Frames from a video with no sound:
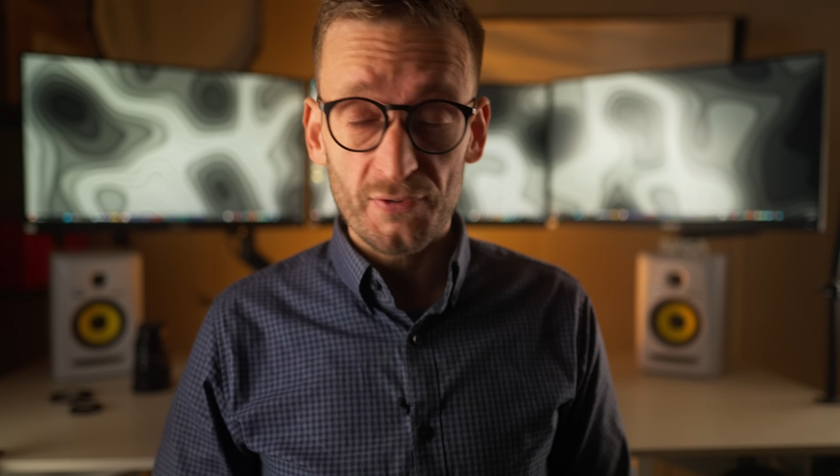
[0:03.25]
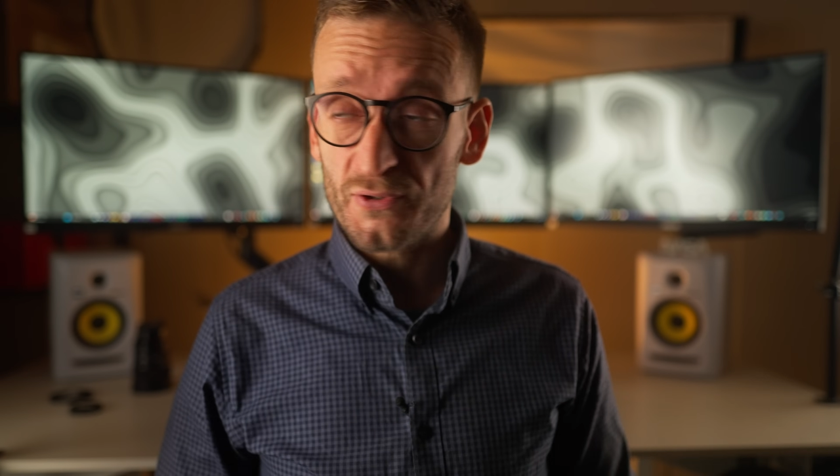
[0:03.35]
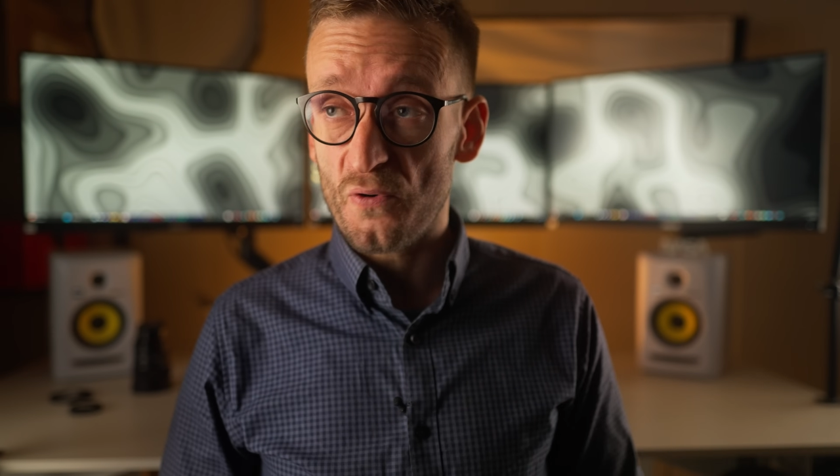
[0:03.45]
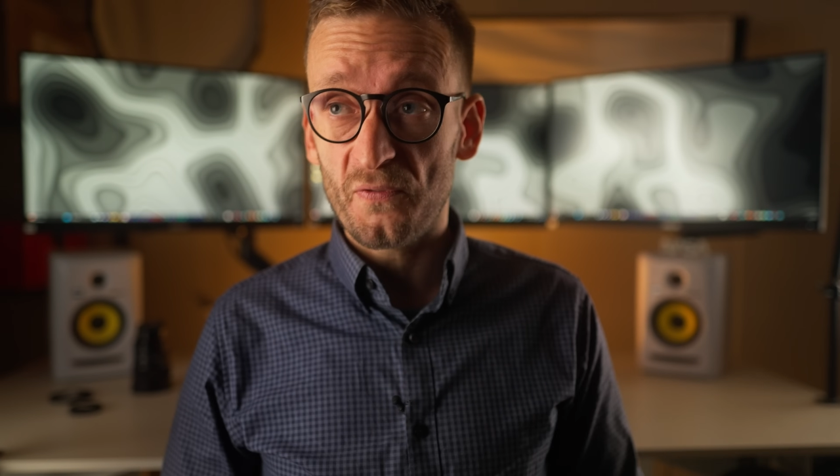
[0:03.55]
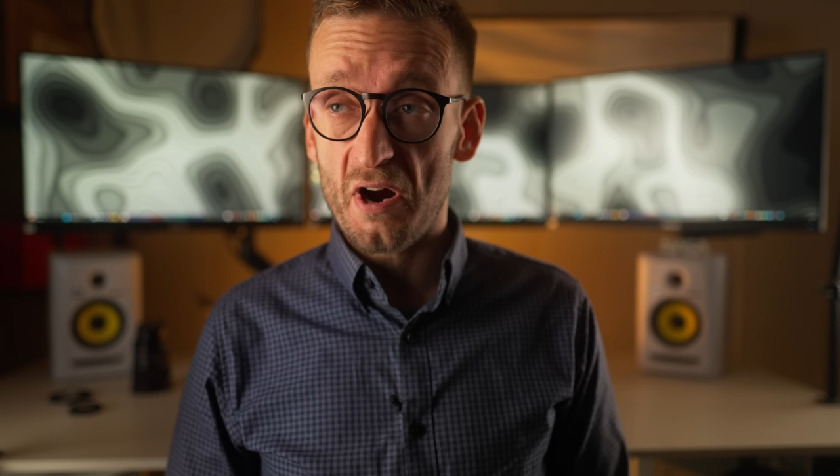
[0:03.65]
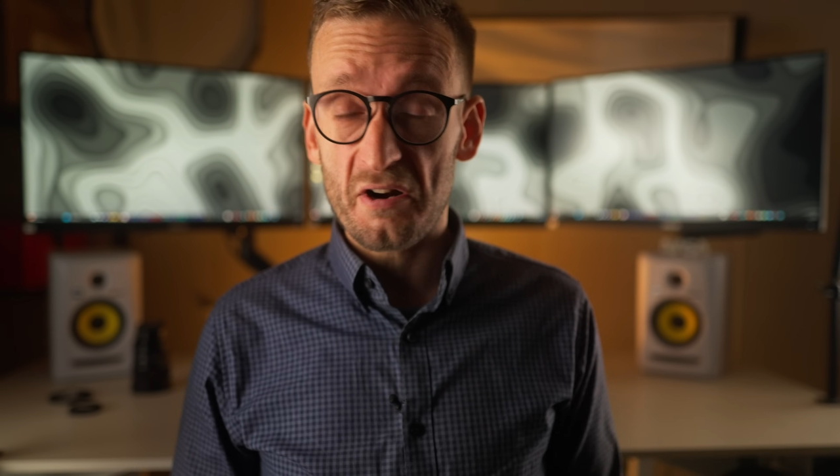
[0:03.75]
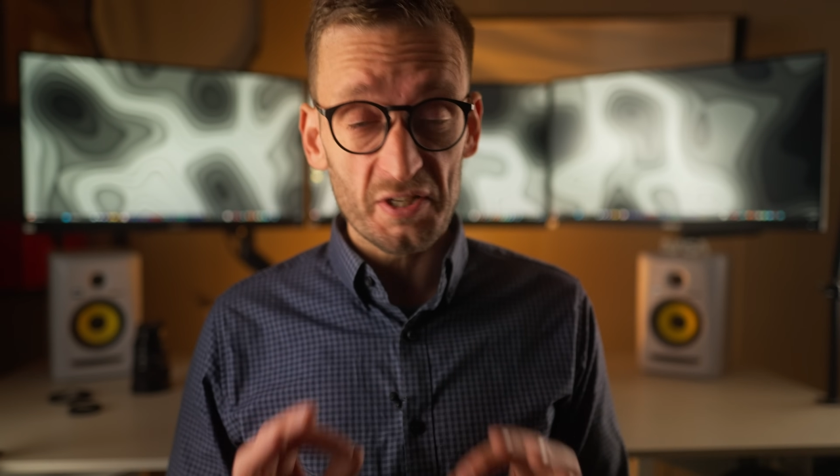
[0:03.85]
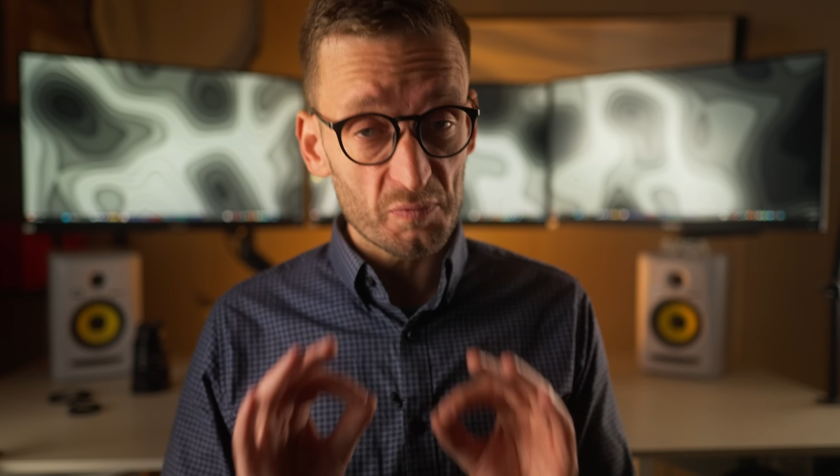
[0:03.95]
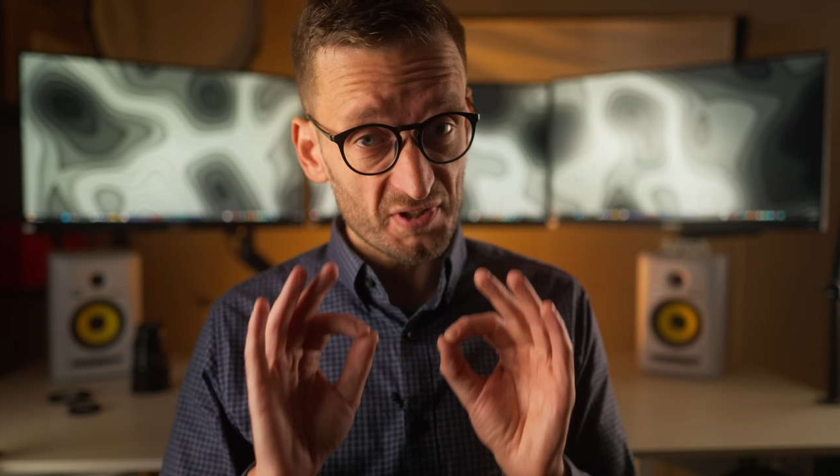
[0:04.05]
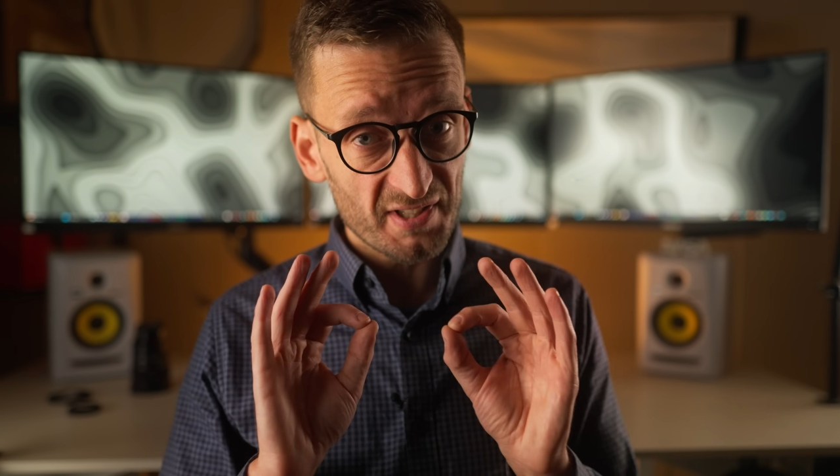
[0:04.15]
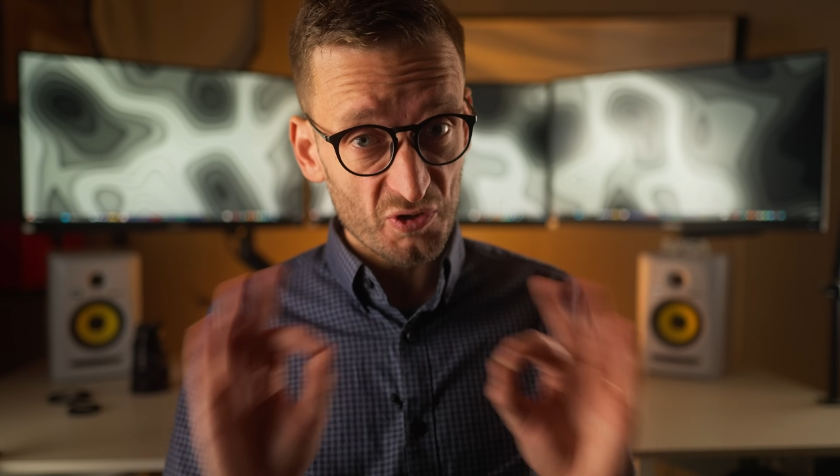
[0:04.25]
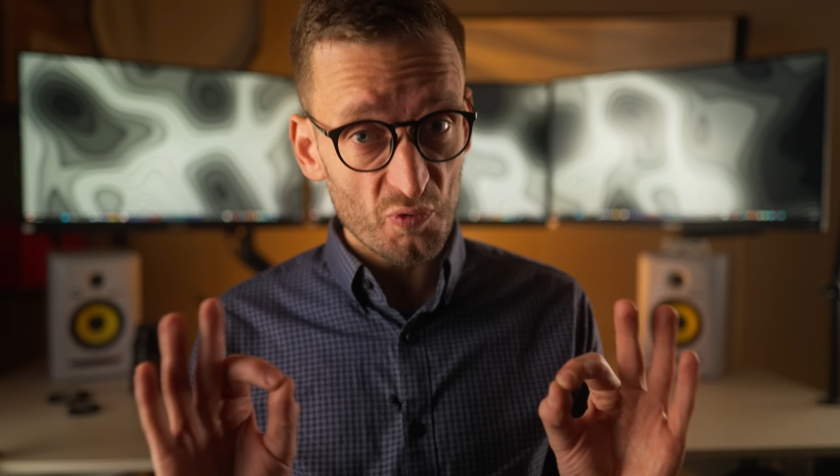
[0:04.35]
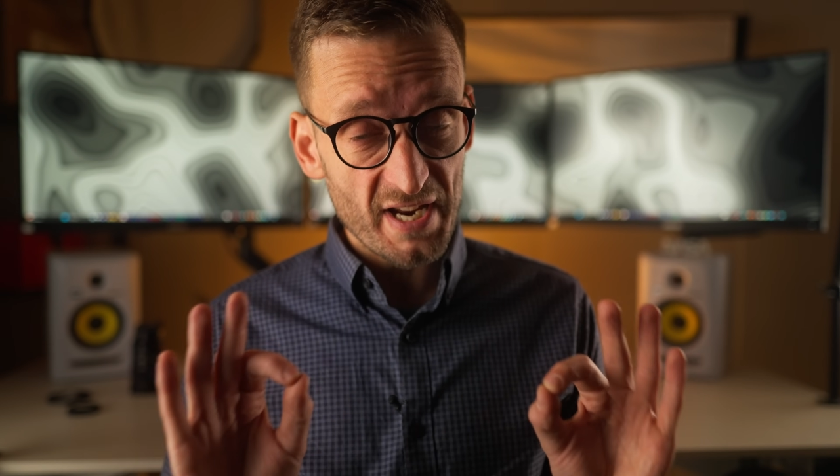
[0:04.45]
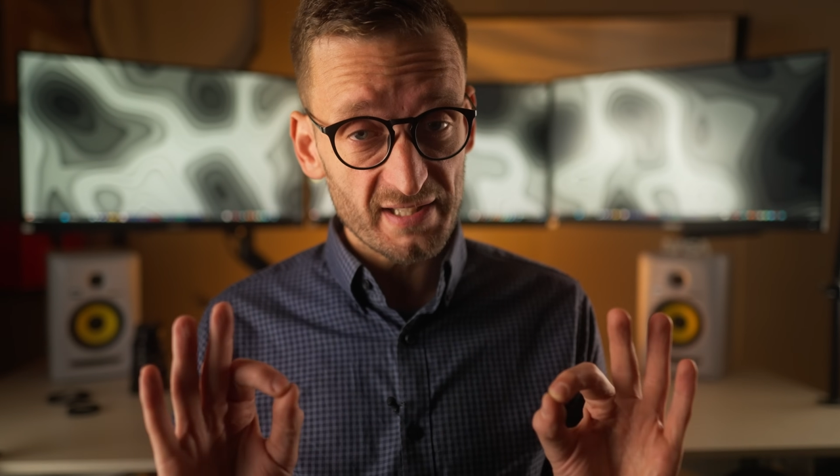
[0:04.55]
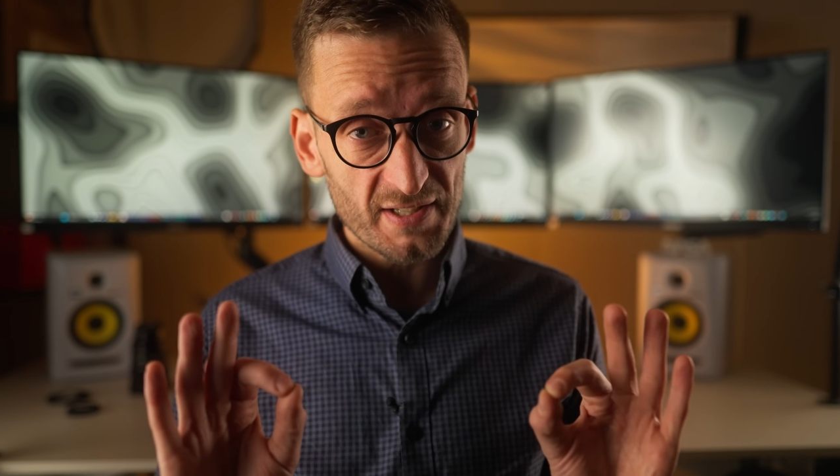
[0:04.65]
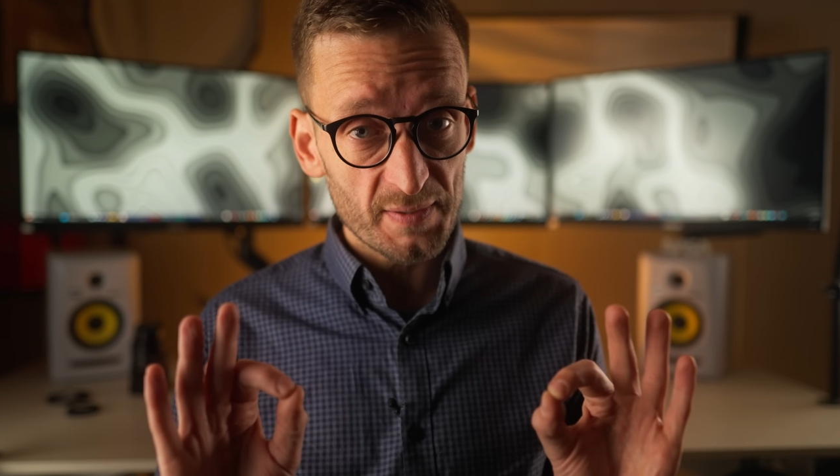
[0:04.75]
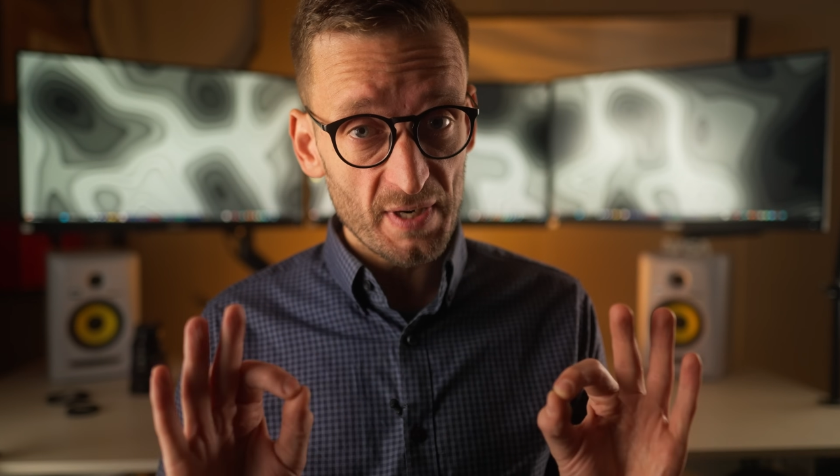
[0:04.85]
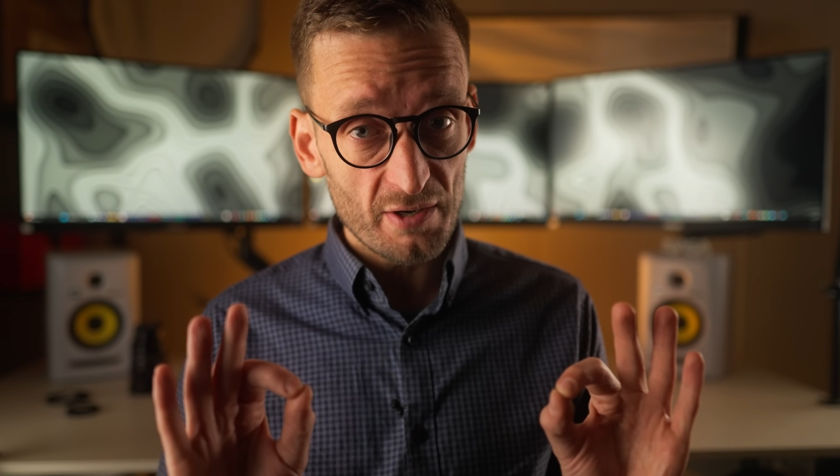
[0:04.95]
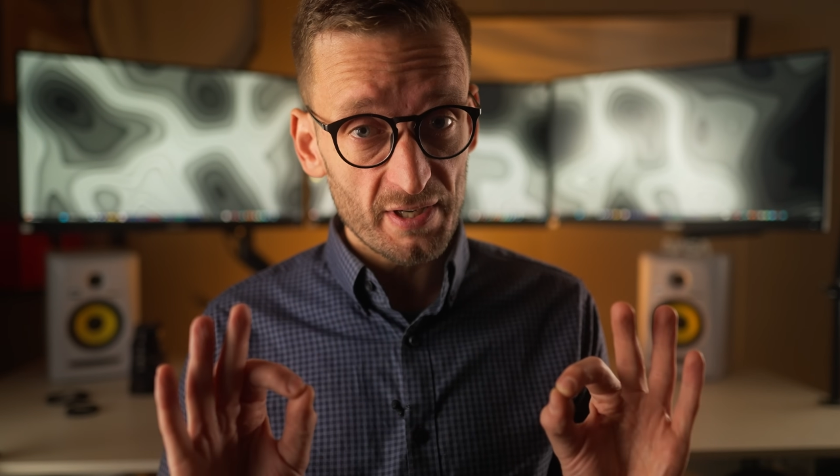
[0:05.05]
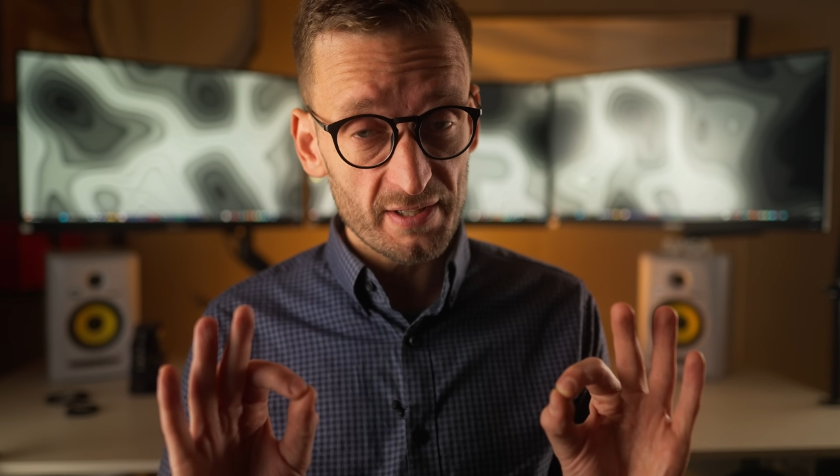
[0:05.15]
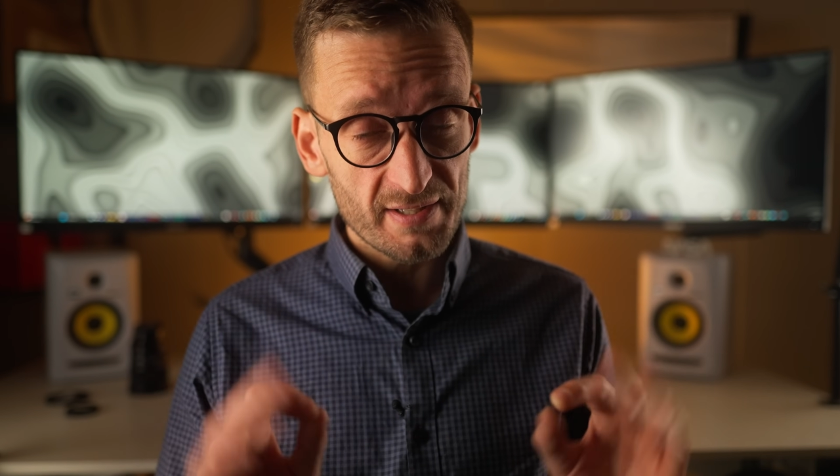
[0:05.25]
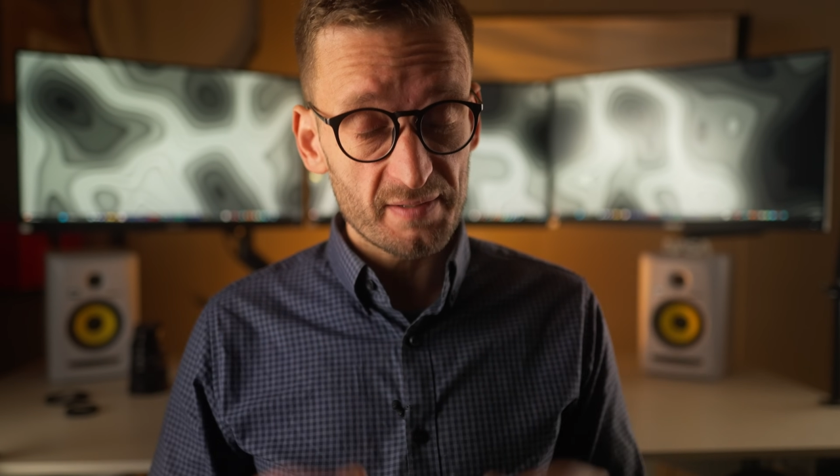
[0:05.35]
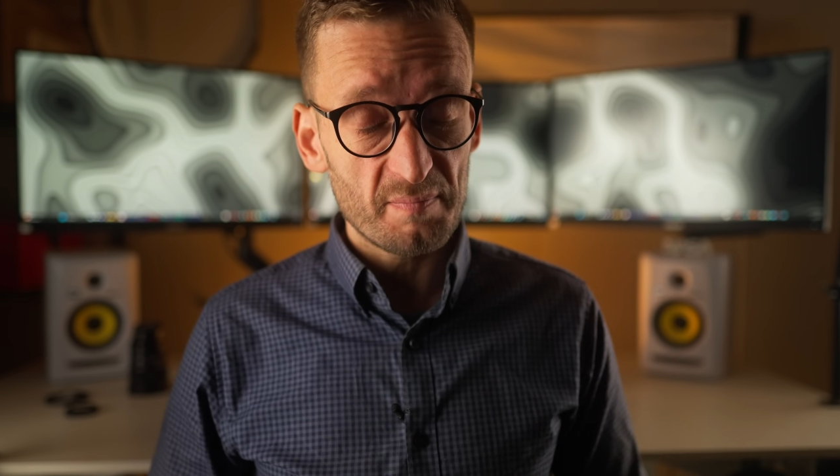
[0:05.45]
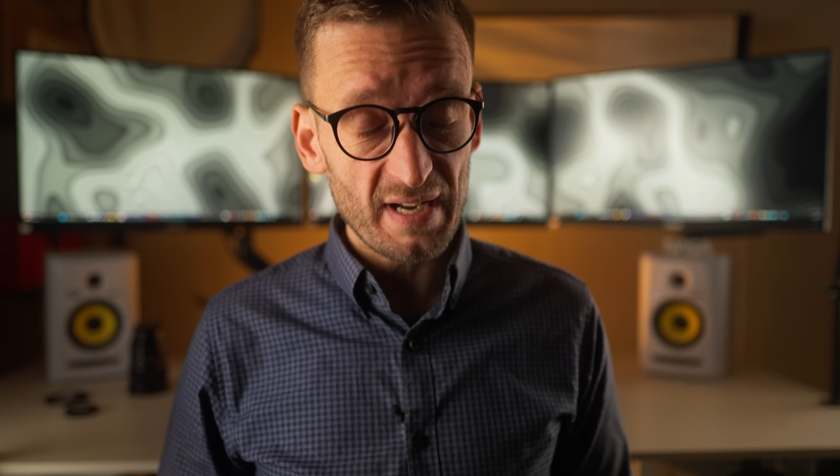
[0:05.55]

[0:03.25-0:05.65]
So far, it was a great experience,